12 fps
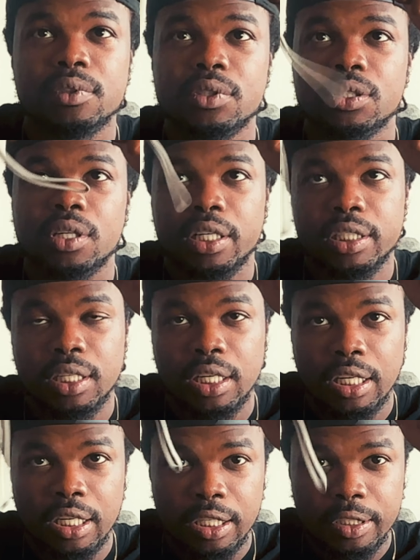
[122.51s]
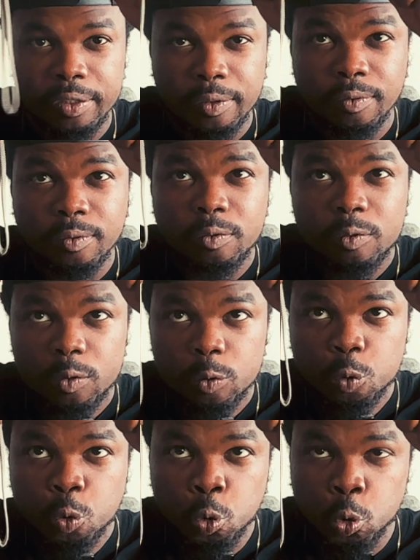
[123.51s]
Sorry.
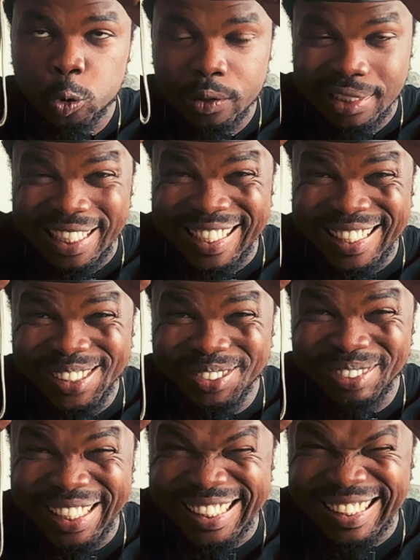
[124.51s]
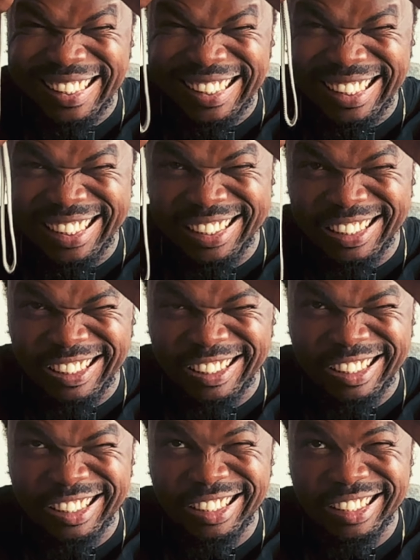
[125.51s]
It takes a little bit. Oh,
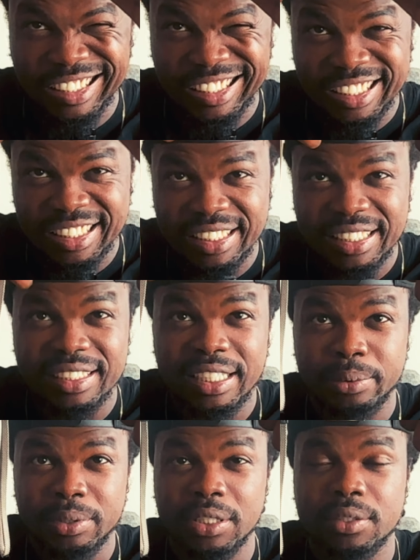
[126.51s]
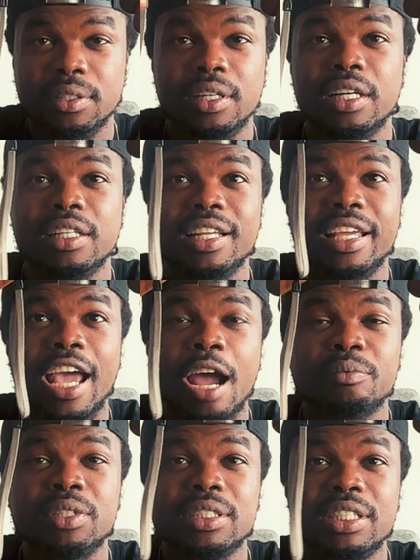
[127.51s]
there we go. The
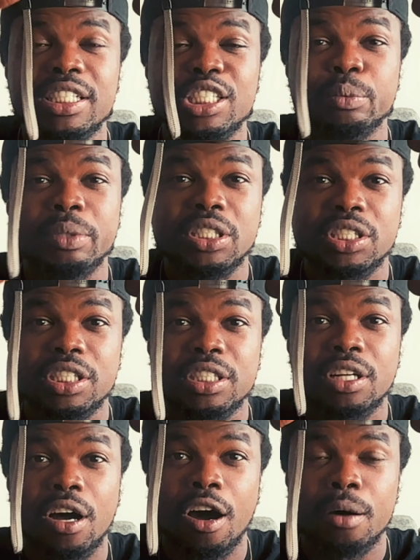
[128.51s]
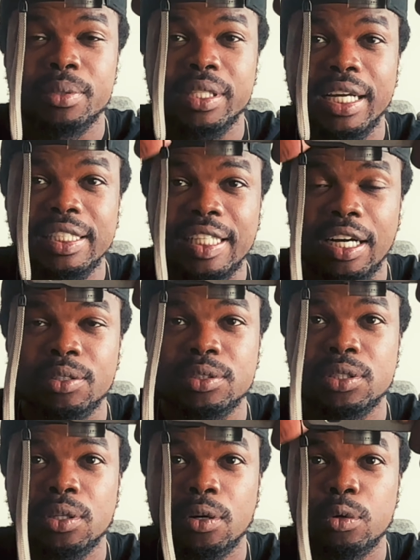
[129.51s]
camera needs to be turned upside down
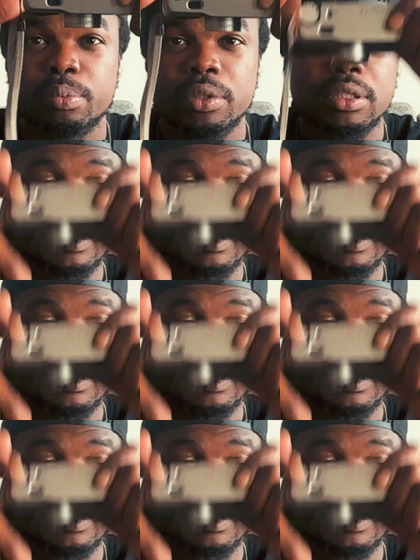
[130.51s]
to open.